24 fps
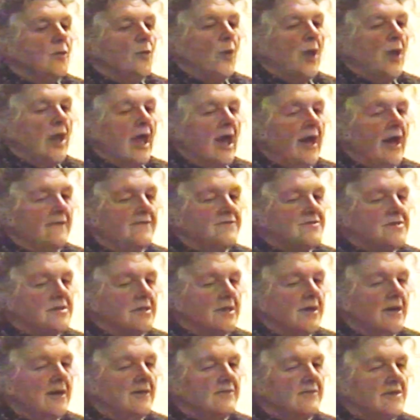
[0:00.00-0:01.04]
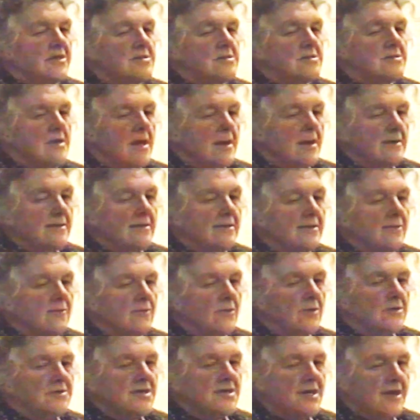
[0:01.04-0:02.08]
will have to have exactly
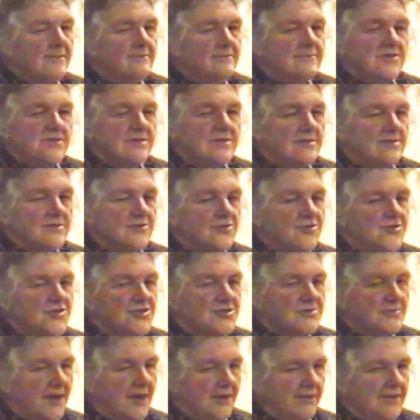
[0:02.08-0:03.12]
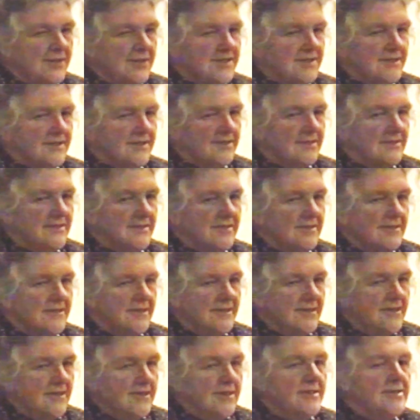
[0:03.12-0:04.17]
what happened in the Good Samaritan.
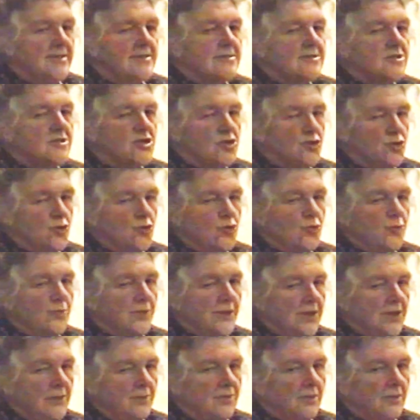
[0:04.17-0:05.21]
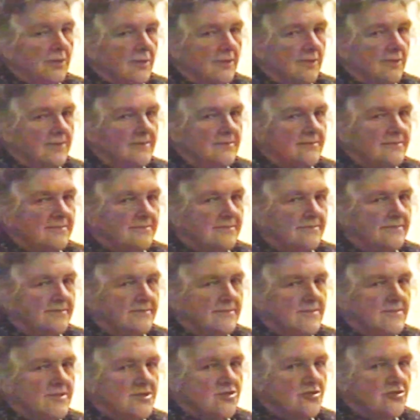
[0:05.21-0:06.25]
Two people
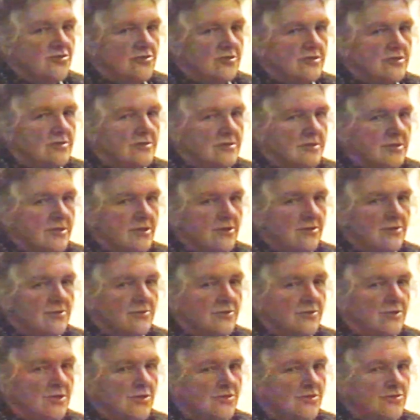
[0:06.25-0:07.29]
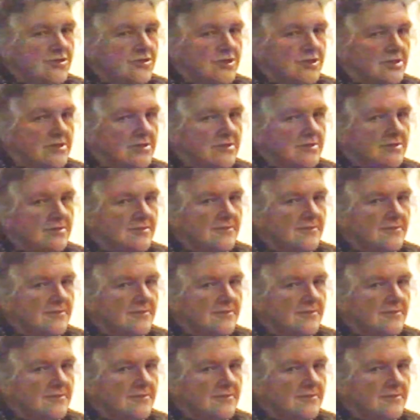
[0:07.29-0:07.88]
took no notice.